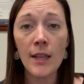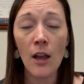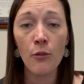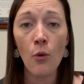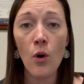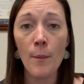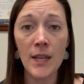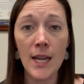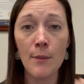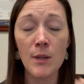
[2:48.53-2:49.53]
that form
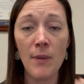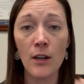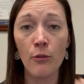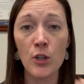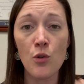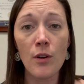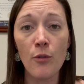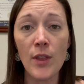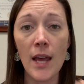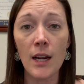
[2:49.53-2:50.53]
and named a beneficiary
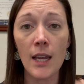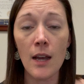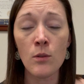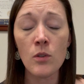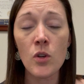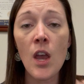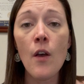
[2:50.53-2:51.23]
for that account,